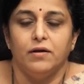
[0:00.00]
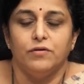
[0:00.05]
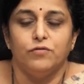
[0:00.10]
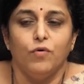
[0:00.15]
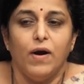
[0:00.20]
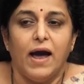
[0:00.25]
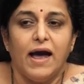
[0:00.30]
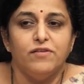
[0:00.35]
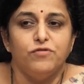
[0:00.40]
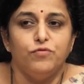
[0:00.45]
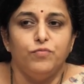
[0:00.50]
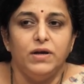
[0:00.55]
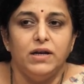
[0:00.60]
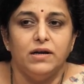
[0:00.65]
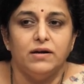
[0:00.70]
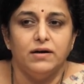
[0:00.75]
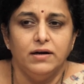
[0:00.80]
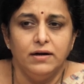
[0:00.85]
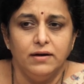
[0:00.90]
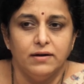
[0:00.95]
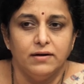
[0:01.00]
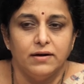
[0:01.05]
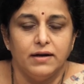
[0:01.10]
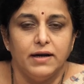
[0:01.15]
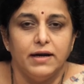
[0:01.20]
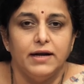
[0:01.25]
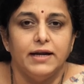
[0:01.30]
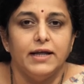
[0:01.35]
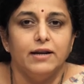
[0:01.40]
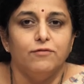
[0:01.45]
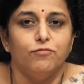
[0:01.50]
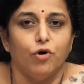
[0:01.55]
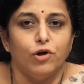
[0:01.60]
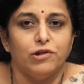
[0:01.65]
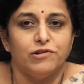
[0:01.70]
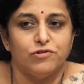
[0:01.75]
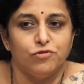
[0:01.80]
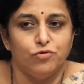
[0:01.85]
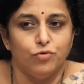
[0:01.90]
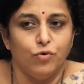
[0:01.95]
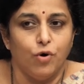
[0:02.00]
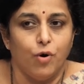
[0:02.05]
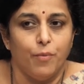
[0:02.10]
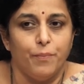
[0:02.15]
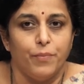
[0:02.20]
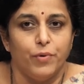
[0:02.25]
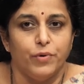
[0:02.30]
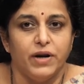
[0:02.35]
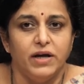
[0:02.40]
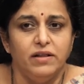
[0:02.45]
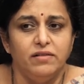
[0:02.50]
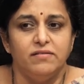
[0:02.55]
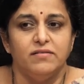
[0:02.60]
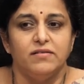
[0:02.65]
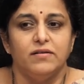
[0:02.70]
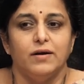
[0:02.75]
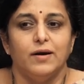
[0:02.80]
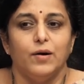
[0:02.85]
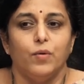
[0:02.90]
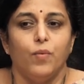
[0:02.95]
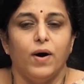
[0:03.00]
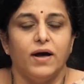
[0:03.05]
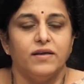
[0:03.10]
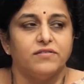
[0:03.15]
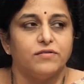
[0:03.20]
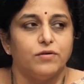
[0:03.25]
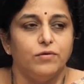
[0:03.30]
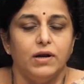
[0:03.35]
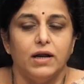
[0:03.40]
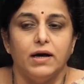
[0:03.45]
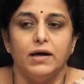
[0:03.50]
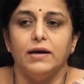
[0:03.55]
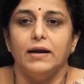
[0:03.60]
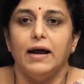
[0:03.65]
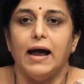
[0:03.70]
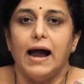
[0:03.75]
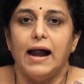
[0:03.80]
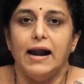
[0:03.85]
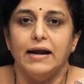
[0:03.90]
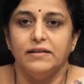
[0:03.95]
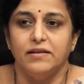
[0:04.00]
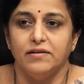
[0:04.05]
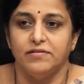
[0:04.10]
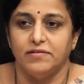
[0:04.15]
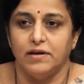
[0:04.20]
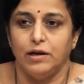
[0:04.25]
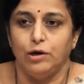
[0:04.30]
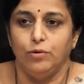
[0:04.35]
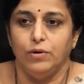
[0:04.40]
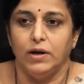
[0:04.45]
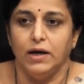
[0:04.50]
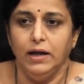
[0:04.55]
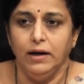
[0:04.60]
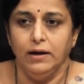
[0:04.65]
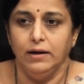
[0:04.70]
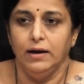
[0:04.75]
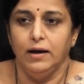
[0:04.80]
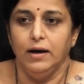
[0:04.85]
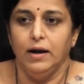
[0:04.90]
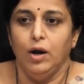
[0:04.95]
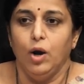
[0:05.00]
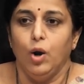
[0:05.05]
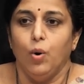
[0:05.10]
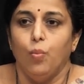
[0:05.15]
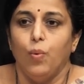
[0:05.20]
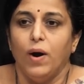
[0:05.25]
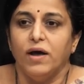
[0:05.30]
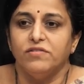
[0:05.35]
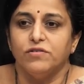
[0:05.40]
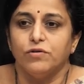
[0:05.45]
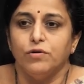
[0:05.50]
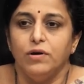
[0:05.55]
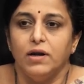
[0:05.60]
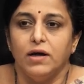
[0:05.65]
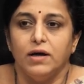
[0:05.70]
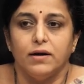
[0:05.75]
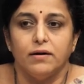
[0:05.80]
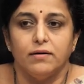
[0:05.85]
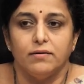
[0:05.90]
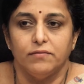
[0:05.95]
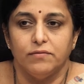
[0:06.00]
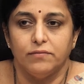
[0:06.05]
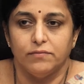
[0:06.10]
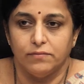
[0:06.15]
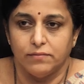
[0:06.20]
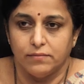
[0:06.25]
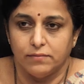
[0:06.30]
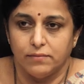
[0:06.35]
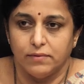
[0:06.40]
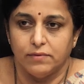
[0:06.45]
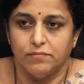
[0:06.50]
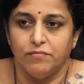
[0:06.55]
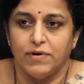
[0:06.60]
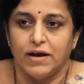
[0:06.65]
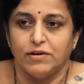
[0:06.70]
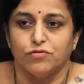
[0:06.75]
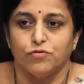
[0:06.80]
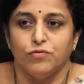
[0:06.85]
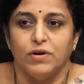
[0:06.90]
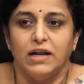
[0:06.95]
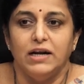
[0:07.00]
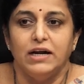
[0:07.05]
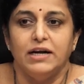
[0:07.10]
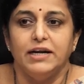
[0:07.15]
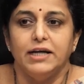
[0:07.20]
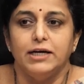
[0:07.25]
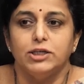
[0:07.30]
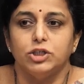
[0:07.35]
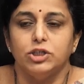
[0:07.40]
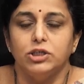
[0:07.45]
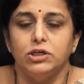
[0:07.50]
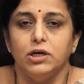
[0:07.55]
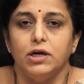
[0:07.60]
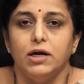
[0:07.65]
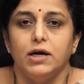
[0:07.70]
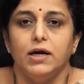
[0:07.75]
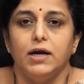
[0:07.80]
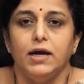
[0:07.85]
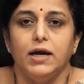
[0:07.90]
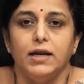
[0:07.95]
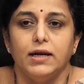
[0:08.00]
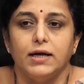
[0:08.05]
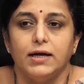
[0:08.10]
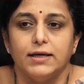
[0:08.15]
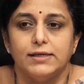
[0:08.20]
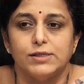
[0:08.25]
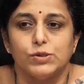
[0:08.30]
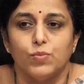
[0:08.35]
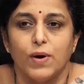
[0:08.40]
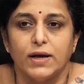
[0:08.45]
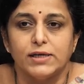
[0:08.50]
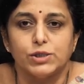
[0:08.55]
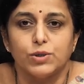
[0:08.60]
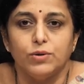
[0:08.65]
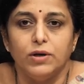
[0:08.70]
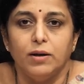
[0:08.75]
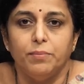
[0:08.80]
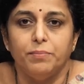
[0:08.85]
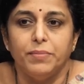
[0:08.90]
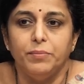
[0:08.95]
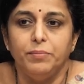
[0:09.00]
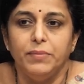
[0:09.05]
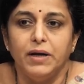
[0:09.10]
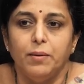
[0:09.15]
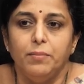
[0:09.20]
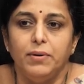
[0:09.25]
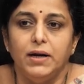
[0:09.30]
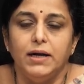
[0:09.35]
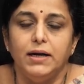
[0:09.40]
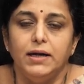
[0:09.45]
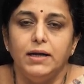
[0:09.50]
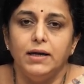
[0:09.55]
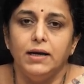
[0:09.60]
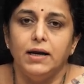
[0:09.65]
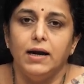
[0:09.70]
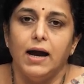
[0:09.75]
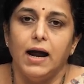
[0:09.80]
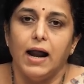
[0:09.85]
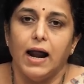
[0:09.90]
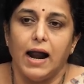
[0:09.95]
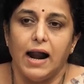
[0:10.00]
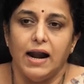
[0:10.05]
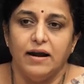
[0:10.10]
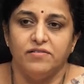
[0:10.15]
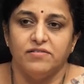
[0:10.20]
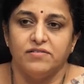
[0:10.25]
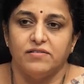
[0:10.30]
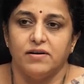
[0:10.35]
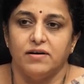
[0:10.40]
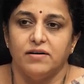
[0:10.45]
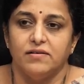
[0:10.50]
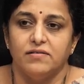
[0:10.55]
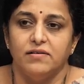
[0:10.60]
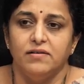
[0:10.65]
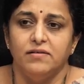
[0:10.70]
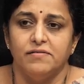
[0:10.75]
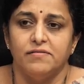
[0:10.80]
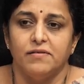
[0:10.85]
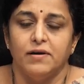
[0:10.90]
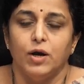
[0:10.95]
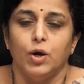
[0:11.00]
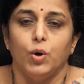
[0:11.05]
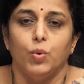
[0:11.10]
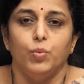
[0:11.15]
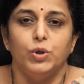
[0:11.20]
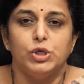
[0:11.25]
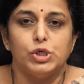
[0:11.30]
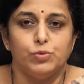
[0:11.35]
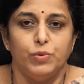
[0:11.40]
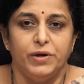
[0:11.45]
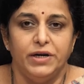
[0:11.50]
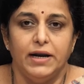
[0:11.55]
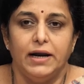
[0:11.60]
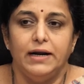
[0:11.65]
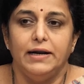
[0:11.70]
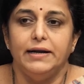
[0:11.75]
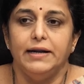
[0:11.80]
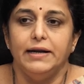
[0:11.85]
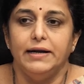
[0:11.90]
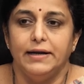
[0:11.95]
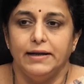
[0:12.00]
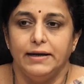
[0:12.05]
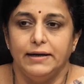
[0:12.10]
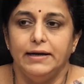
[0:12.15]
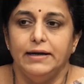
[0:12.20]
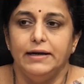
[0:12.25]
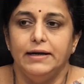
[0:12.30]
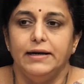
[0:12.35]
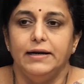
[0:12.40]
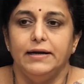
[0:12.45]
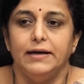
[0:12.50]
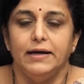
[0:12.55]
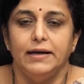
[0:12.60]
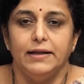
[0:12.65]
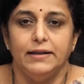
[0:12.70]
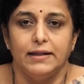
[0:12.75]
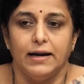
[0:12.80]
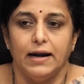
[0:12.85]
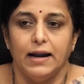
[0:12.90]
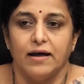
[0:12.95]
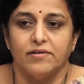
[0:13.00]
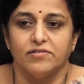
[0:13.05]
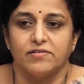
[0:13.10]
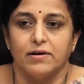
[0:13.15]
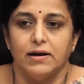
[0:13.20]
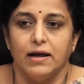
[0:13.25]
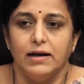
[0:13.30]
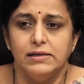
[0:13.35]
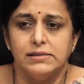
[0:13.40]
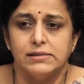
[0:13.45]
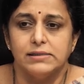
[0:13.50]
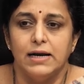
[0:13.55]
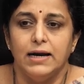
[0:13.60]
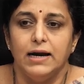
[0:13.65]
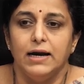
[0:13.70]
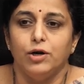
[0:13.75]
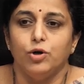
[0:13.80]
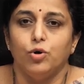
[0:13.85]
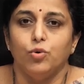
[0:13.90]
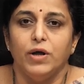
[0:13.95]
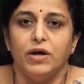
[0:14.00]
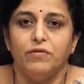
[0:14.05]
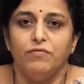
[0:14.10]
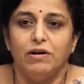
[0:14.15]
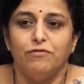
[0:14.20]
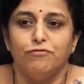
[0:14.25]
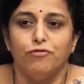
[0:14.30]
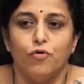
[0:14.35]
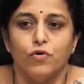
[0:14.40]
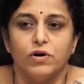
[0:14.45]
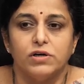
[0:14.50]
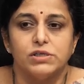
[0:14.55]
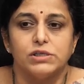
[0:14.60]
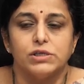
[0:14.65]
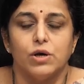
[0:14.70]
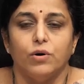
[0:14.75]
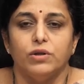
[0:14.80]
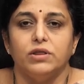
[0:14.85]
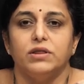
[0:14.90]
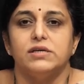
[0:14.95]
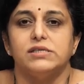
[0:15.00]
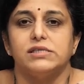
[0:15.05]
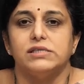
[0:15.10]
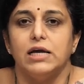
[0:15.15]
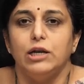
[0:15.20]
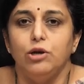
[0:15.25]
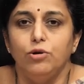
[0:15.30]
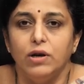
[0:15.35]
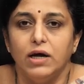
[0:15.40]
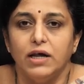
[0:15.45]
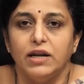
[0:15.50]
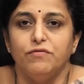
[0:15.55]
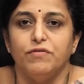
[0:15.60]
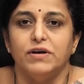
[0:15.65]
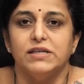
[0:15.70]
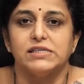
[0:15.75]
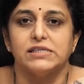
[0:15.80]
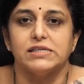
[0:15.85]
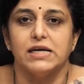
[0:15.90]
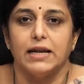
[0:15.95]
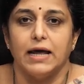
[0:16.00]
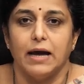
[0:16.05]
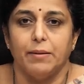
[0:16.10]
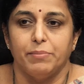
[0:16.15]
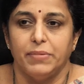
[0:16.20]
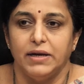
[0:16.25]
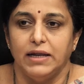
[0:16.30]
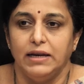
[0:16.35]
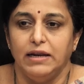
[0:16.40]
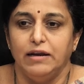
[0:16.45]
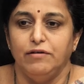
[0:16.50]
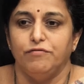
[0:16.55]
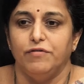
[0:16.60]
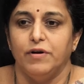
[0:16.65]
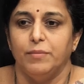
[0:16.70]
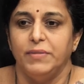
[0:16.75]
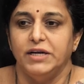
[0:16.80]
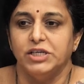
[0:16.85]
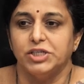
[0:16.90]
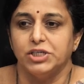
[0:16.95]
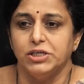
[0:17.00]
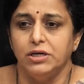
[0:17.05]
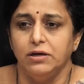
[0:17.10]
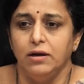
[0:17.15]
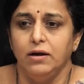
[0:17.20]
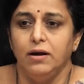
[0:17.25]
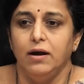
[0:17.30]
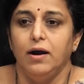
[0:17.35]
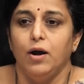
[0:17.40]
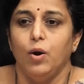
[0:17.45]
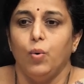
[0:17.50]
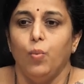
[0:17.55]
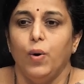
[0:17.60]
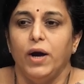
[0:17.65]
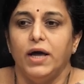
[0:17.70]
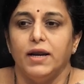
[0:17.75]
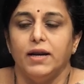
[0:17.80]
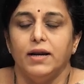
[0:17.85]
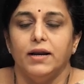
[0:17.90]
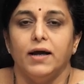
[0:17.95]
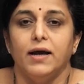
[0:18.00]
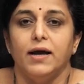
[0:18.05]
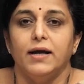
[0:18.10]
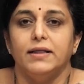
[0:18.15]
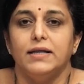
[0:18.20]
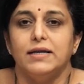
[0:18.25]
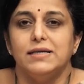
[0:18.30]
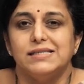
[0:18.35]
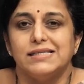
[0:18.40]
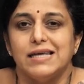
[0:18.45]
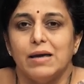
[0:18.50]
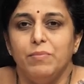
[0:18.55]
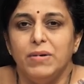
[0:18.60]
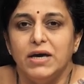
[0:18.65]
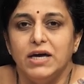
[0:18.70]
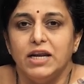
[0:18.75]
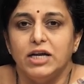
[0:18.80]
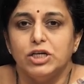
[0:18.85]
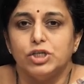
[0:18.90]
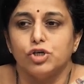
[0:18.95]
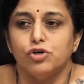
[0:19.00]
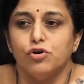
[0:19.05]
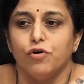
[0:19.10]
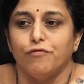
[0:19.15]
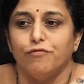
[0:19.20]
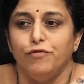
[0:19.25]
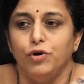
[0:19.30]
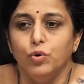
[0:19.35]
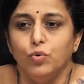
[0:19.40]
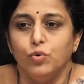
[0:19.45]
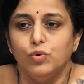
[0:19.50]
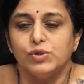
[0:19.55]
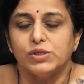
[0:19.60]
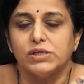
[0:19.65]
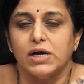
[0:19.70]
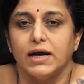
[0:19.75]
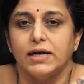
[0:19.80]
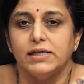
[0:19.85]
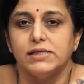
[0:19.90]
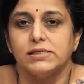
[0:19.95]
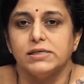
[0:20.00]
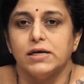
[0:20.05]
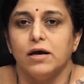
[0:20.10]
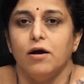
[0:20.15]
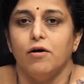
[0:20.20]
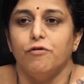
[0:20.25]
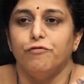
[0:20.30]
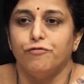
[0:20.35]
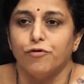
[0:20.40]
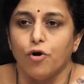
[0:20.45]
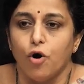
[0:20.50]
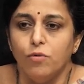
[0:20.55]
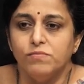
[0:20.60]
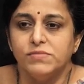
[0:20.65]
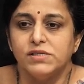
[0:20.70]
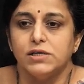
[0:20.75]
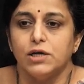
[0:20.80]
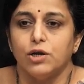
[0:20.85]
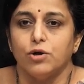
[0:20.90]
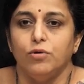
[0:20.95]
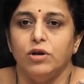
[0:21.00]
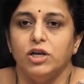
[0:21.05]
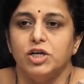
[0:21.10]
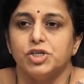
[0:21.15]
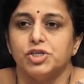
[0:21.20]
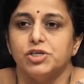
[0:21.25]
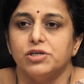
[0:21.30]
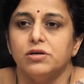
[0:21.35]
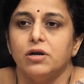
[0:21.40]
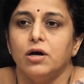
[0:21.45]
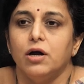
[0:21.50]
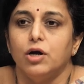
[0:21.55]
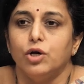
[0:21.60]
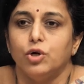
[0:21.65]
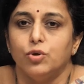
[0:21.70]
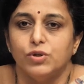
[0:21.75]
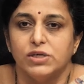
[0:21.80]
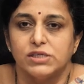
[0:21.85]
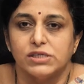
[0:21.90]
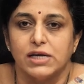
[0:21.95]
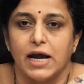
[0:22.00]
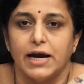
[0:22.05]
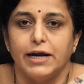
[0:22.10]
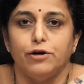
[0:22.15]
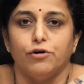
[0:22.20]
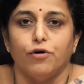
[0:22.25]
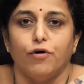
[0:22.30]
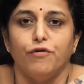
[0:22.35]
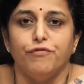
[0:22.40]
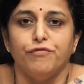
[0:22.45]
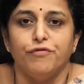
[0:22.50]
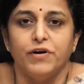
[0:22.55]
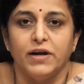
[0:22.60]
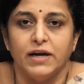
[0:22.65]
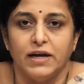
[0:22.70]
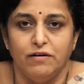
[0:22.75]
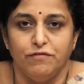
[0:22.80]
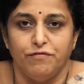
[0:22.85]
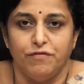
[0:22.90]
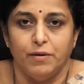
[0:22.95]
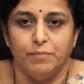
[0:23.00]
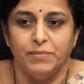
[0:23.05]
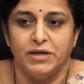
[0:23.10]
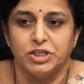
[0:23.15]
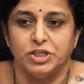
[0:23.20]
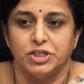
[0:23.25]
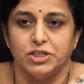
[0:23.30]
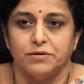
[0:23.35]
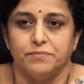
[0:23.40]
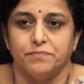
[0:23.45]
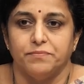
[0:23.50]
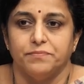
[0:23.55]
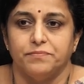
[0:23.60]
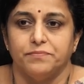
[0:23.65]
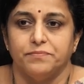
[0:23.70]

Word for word: So, as we learnt, it involves two components, vascular and the cellular. Vascular vasodilatation, increased vascular permeability and stasis, which we dealt in detail in the last class. Today we will focus on the cellular events that happen in inflammation, wherein there is emigration of leukocytes from circulation to the site of inflammation.